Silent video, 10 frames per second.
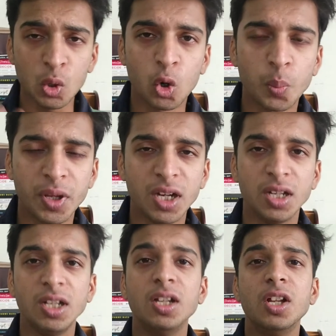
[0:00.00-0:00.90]

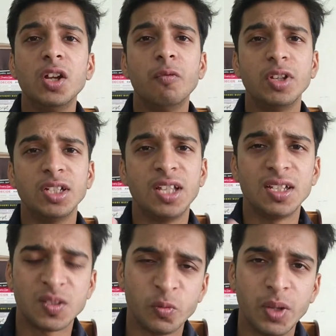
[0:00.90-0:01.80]
copywriting, whether
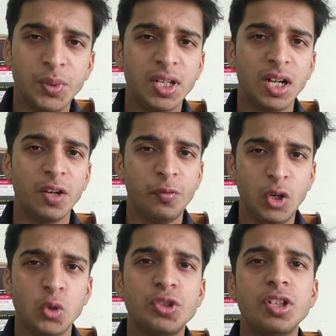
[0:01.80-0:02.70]
that's a webinar,
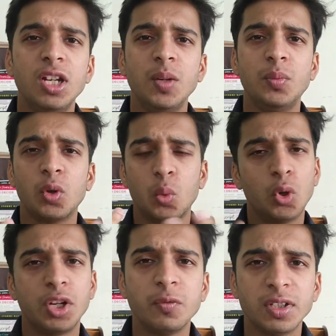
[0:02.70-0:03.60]
video script or
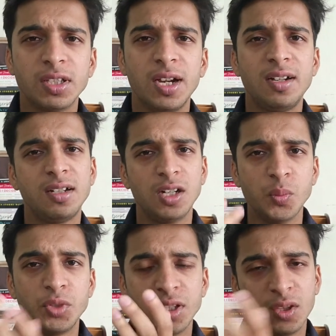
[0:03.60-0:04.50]
whatever that
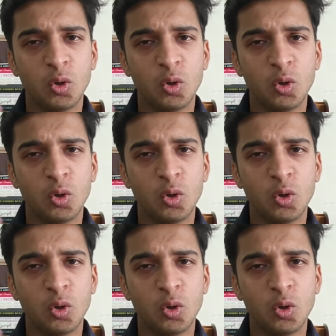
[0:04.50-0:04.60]
comes in the